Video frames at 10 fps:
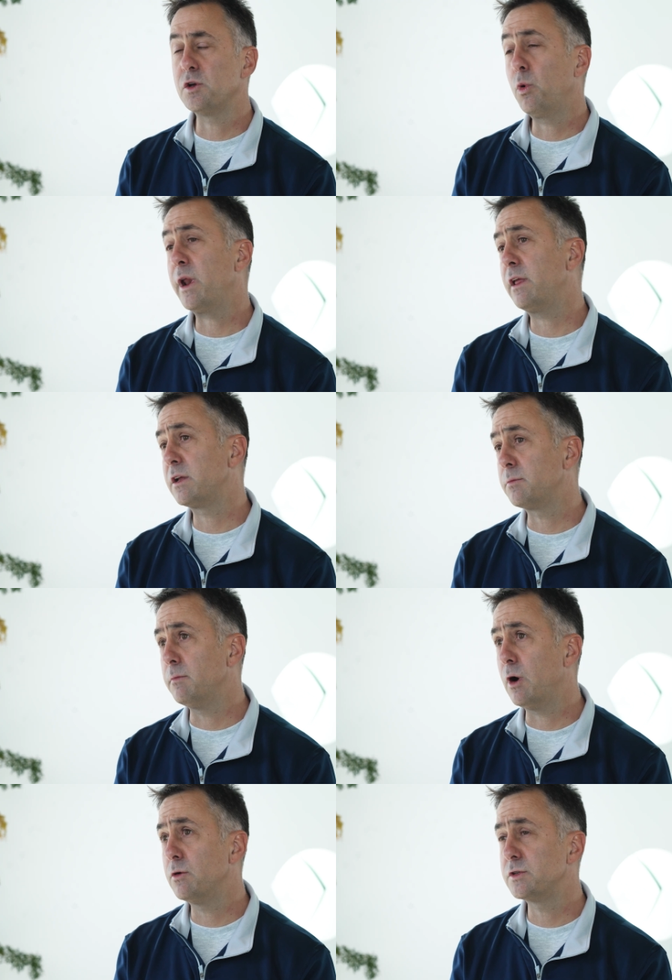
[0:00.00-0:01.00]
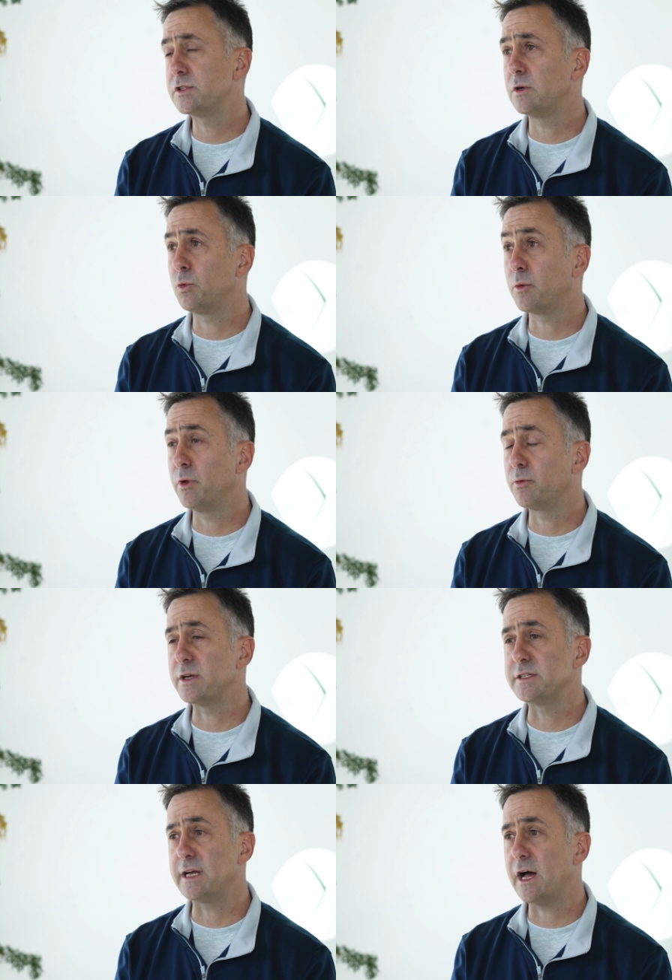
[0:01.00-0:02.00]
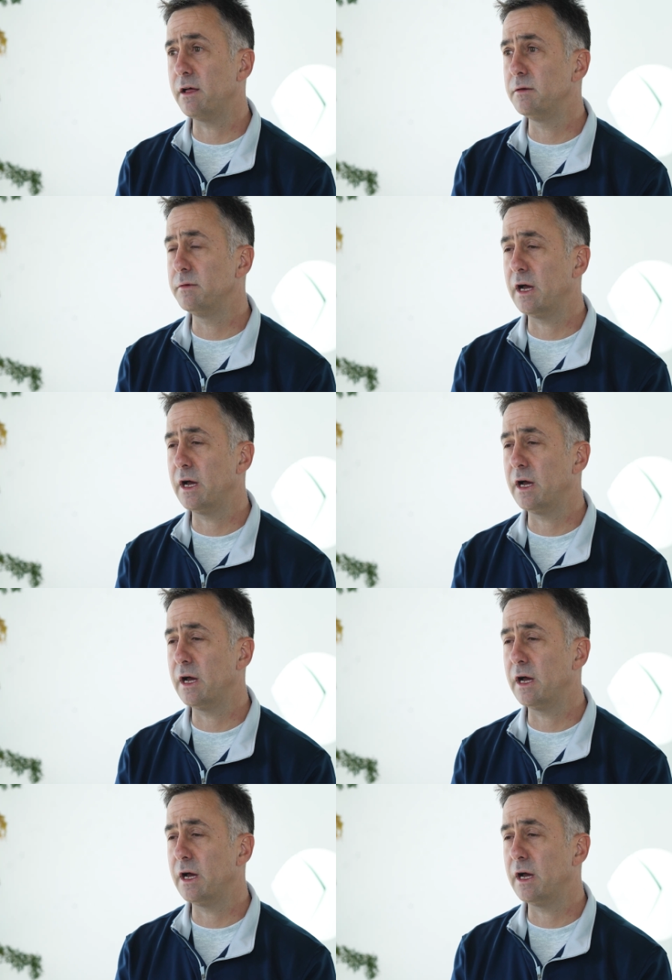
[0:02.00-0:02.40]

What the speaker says: what I liked most working with Russ and Colin